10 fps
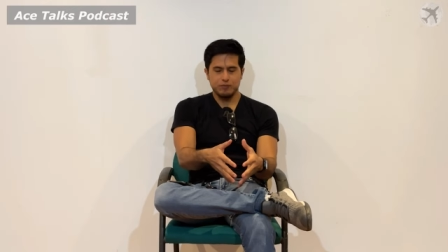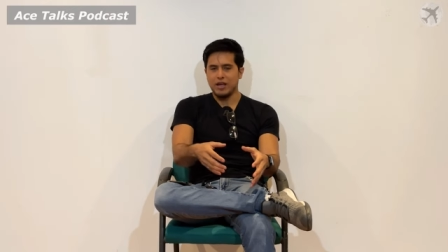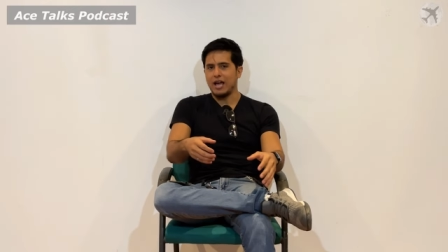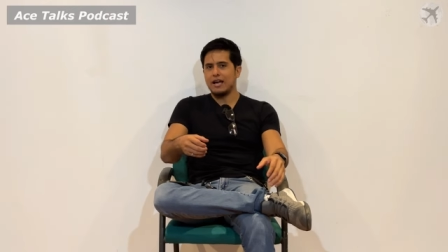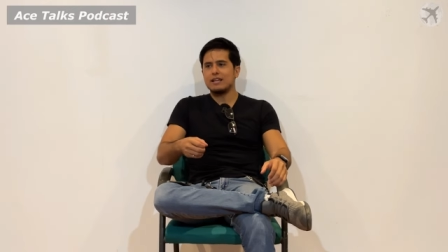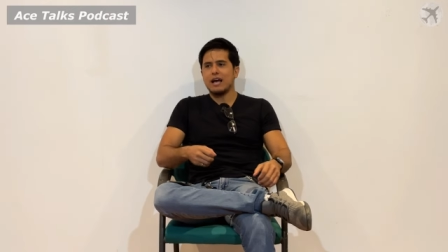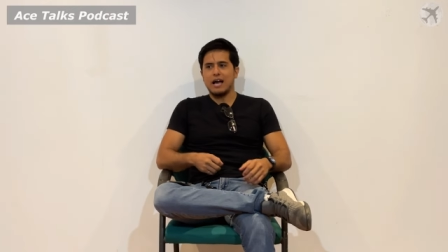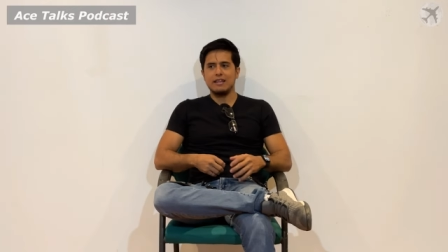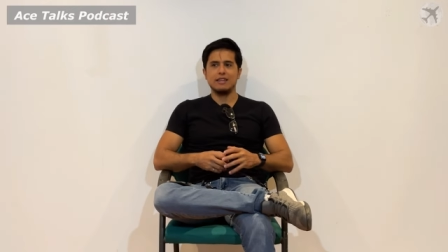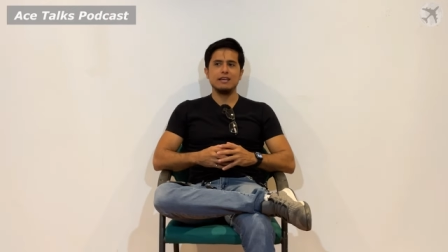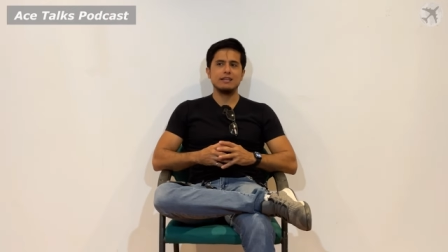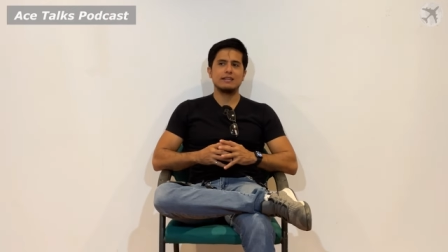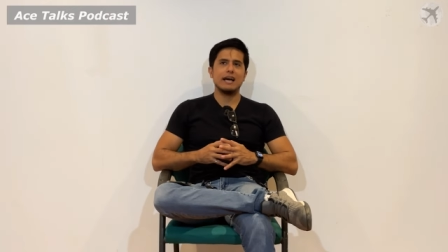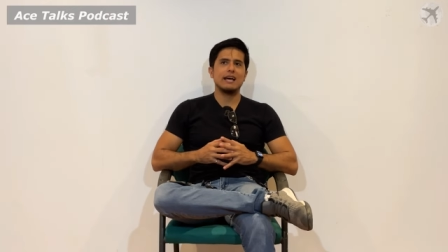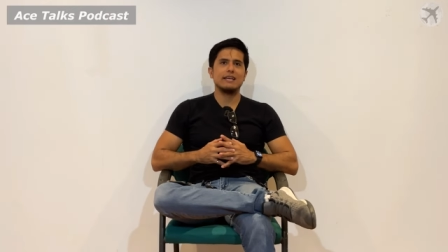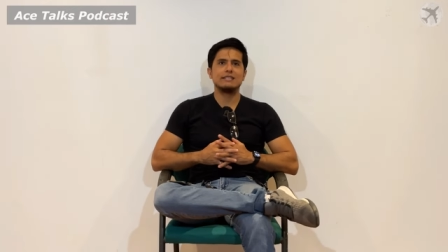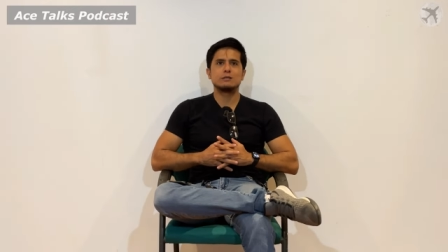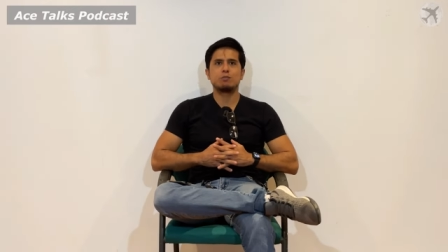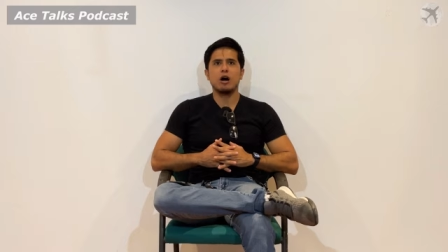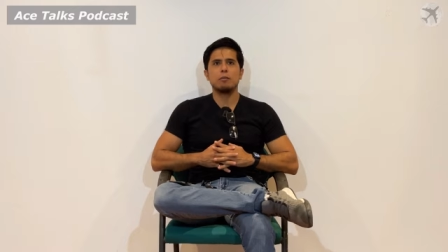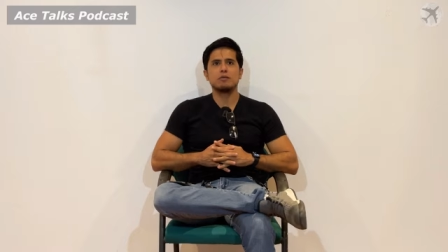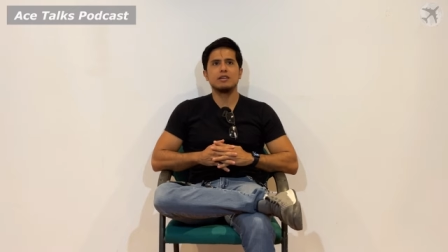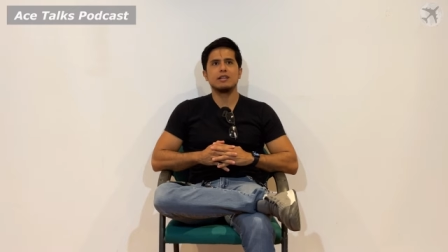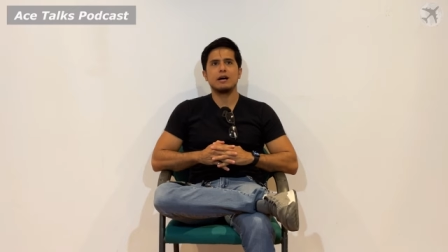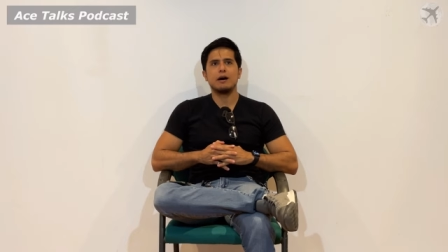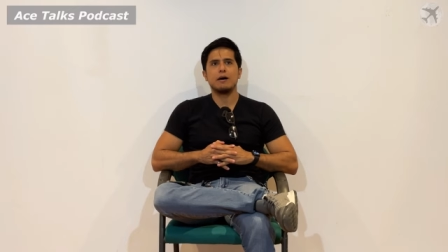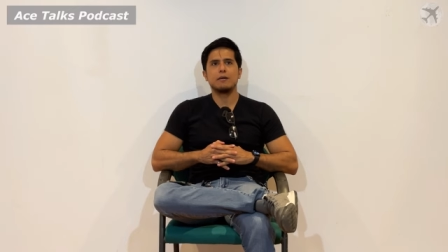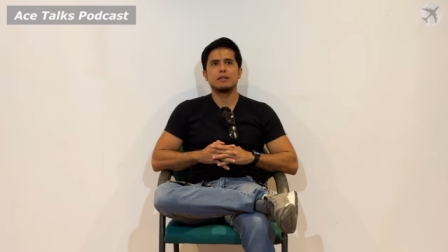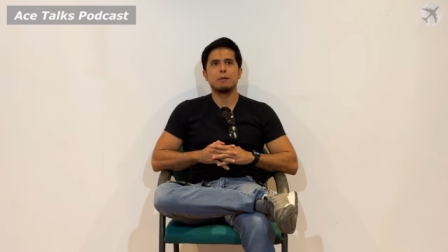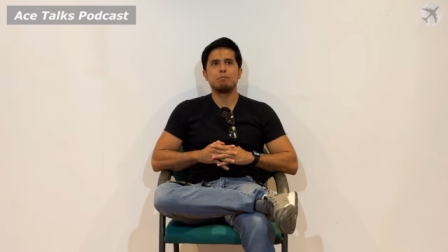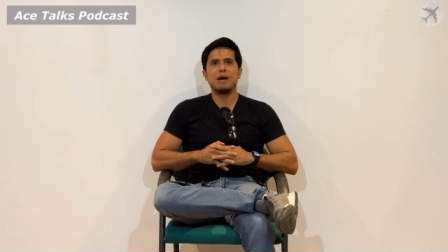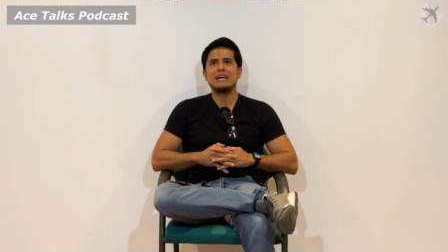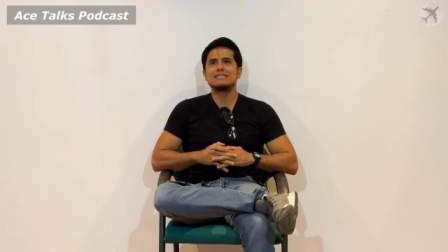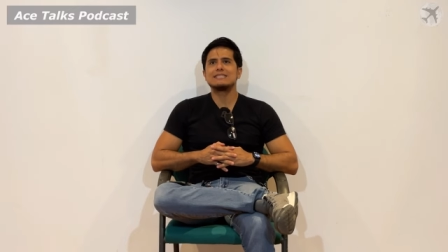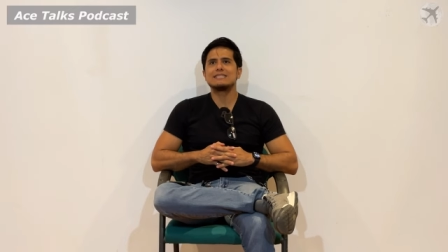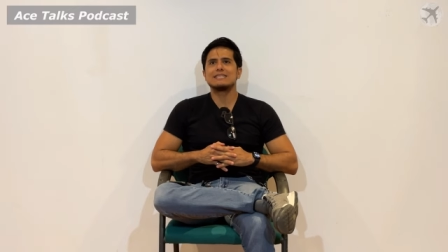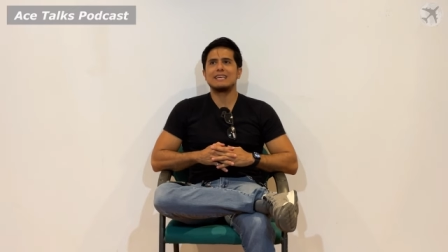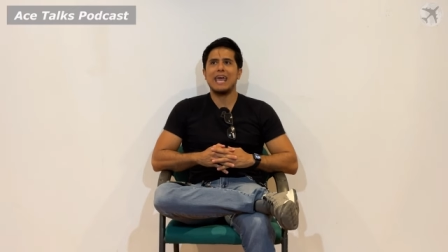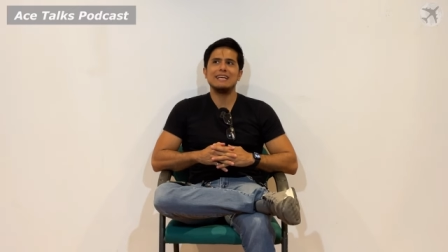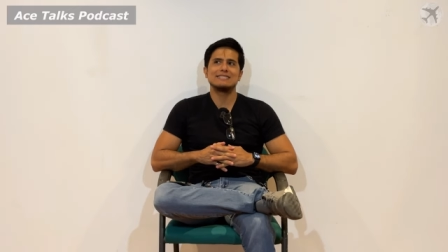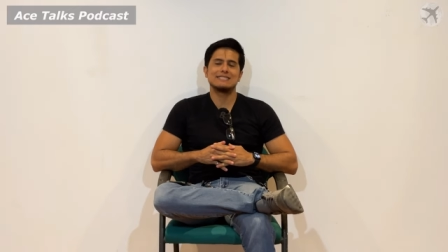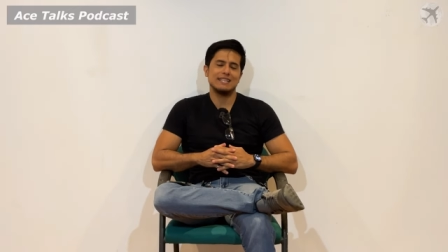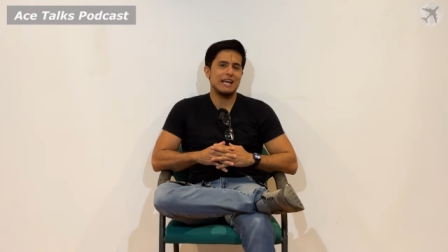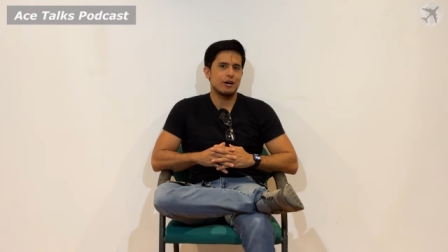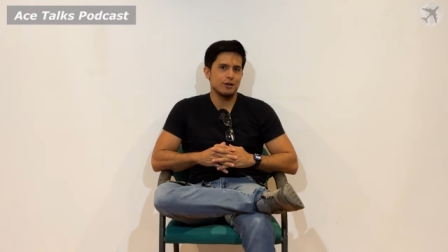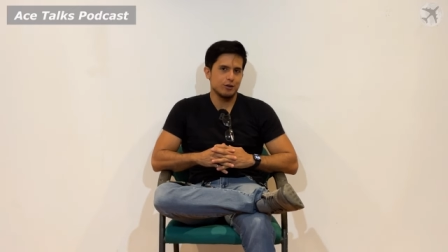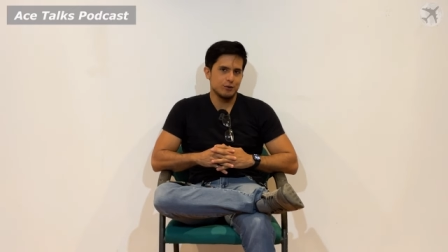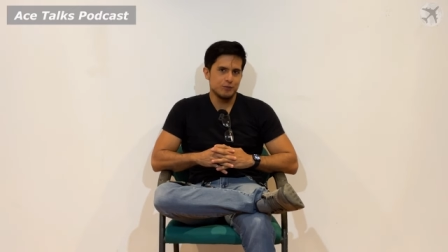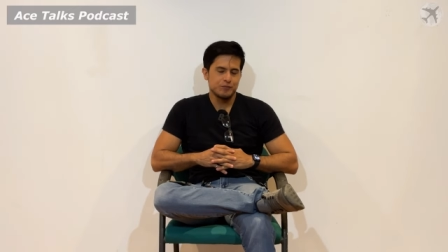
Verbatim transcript: And I think that is probably the, the best case scenario